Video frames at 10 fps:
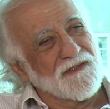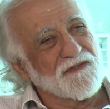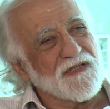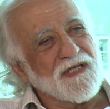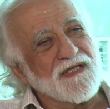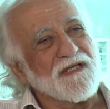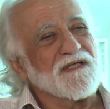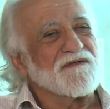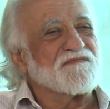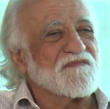
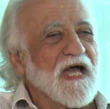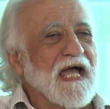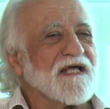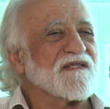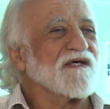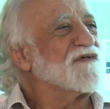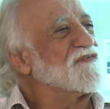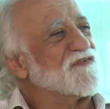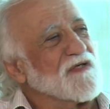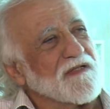The fact
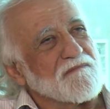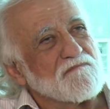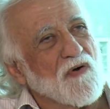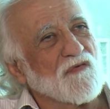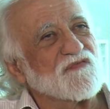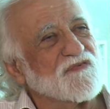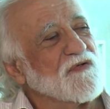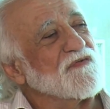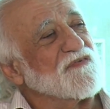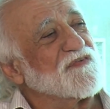is that most
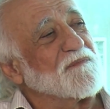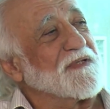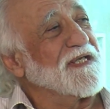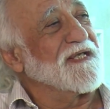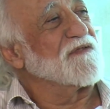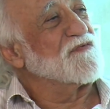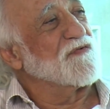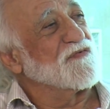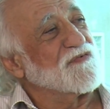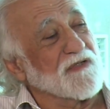students are being
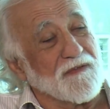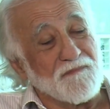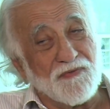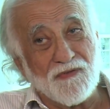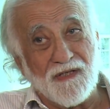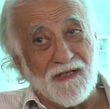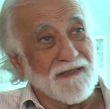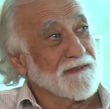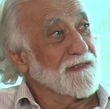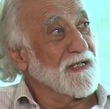introduced to
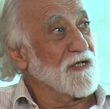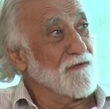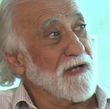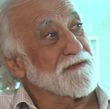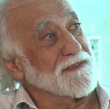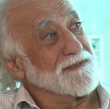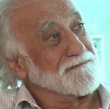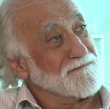computing incorrectly.